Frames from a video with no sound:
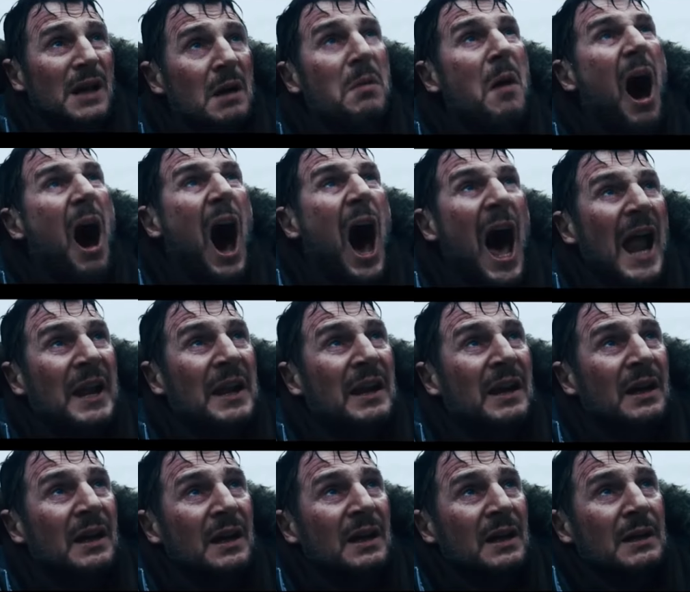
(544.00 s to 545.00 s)
Come on!
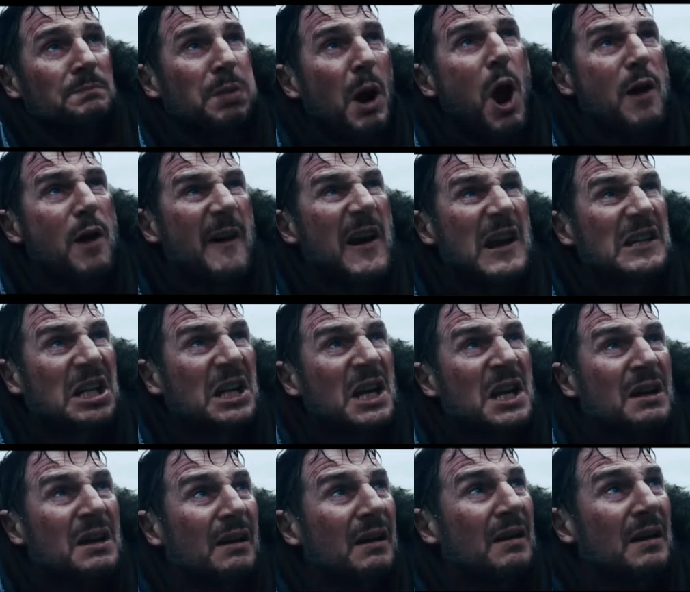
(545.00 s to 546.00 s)
Prove it!
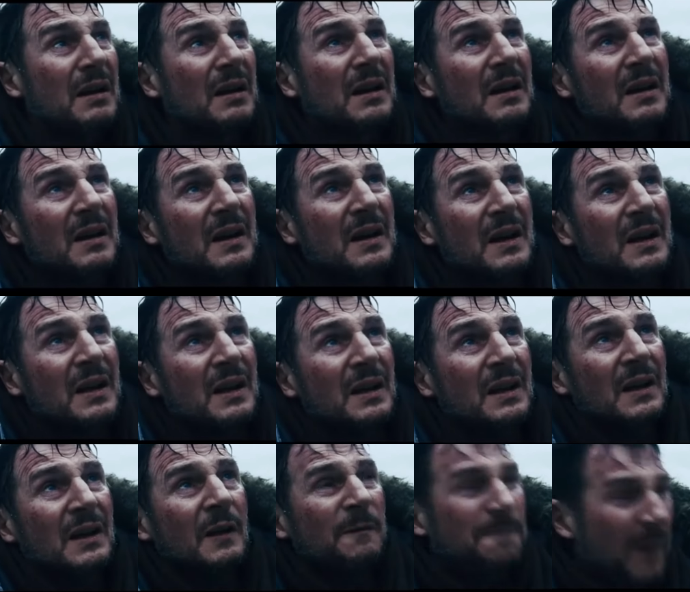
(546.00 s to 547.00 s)

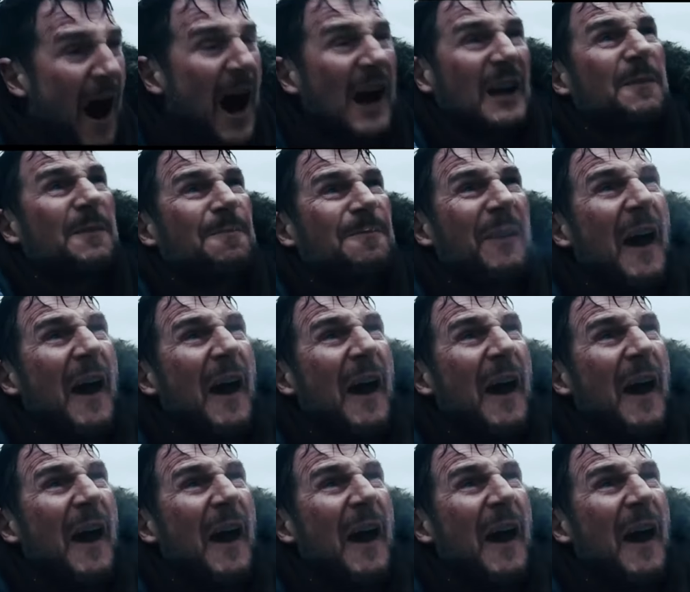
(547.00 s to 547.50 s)
Fuck